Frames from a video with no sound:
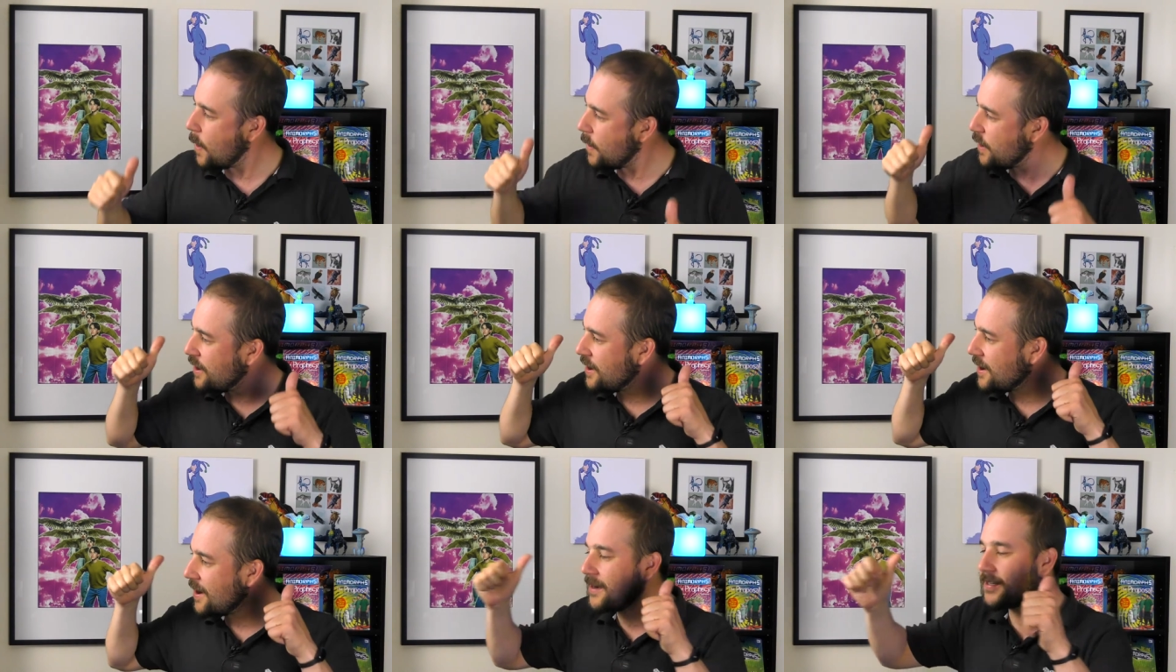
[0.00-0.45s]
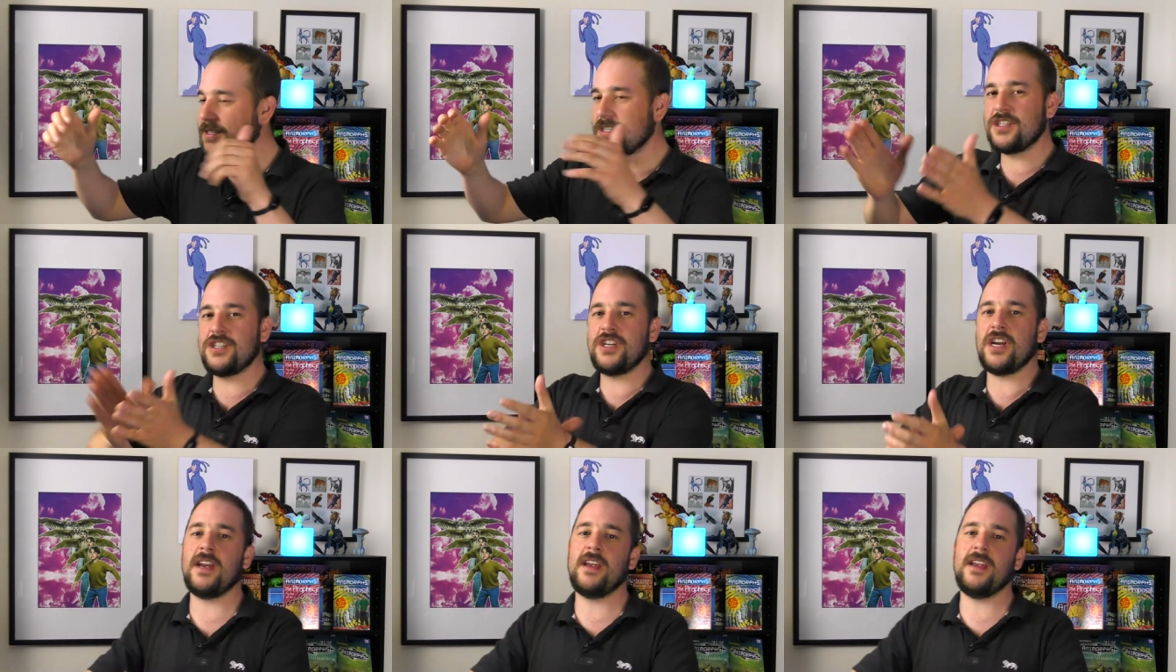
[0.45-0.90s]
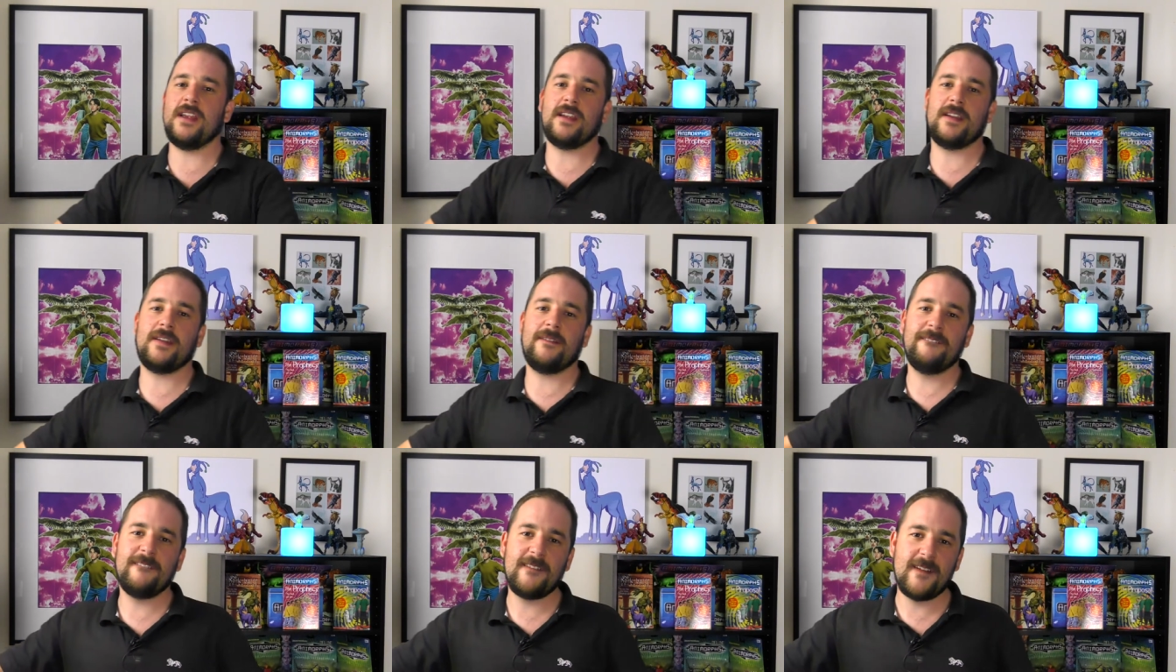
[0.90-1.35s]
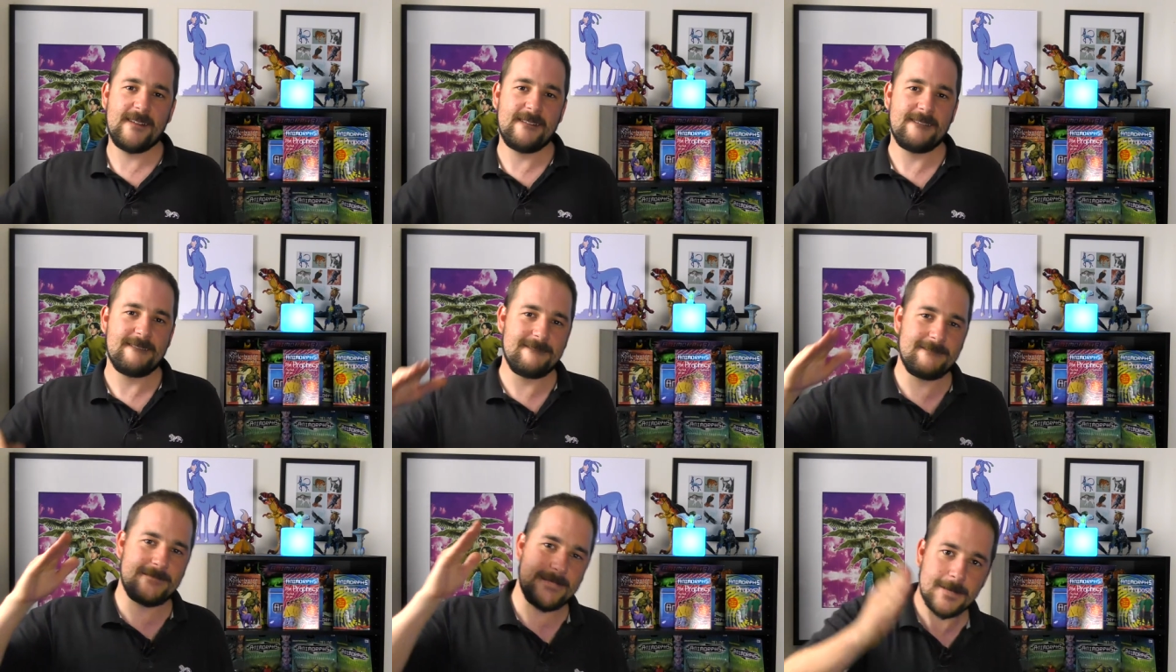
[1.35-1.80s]
Yes, Jake.
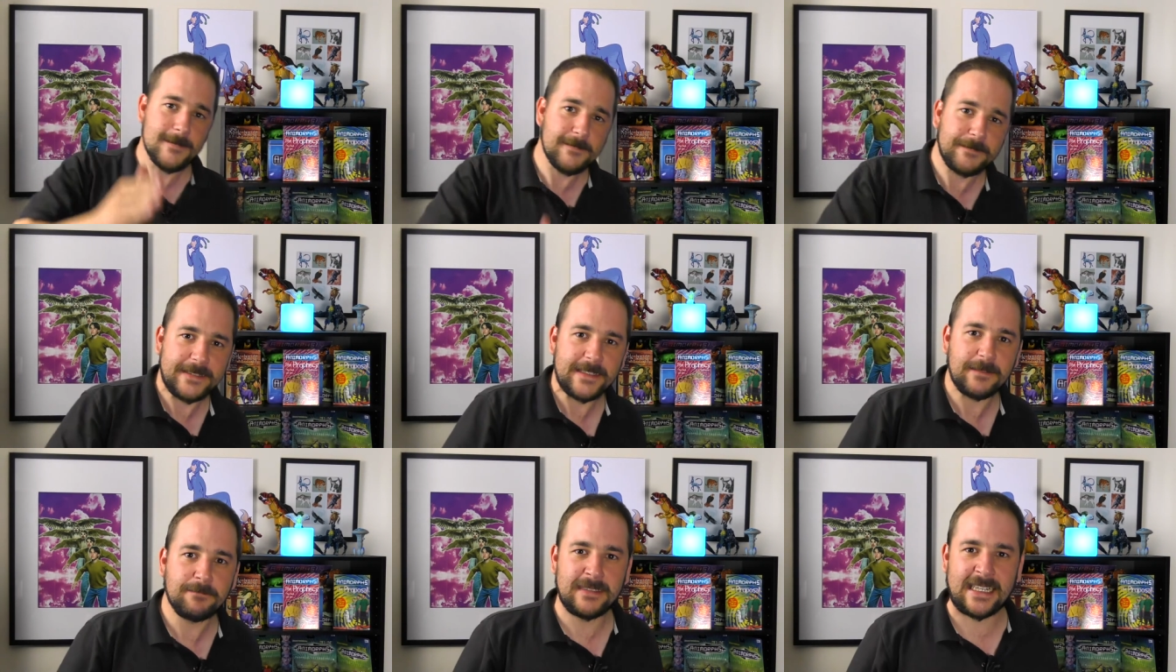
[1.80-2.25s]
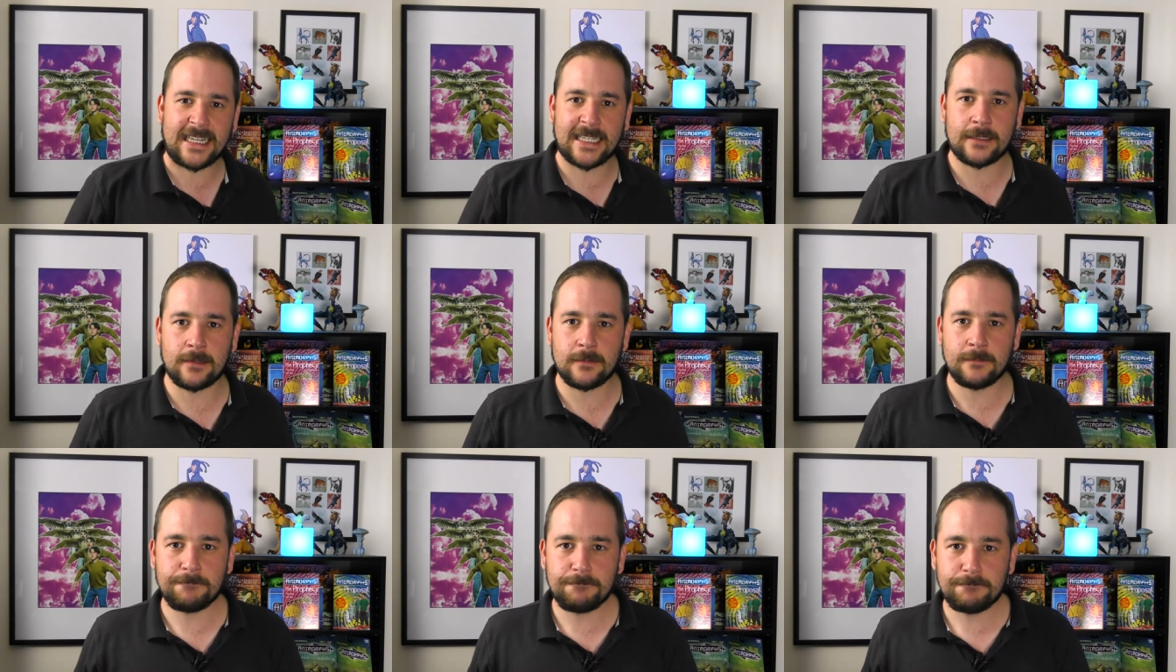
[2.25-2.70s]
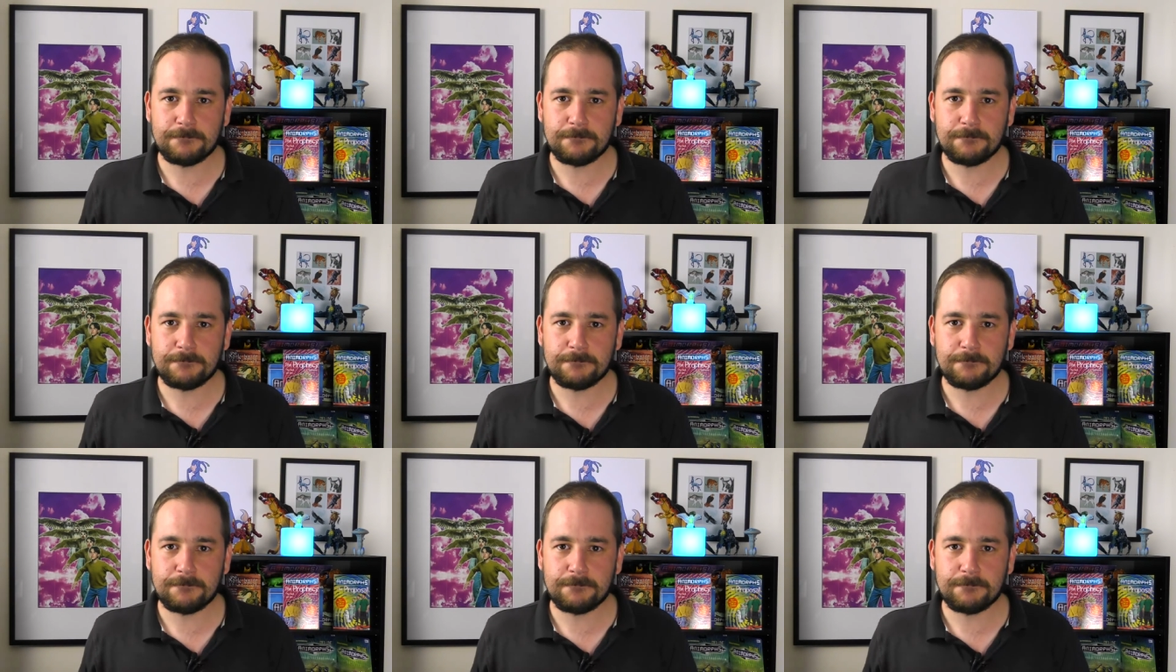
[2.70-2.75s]
Love it, man.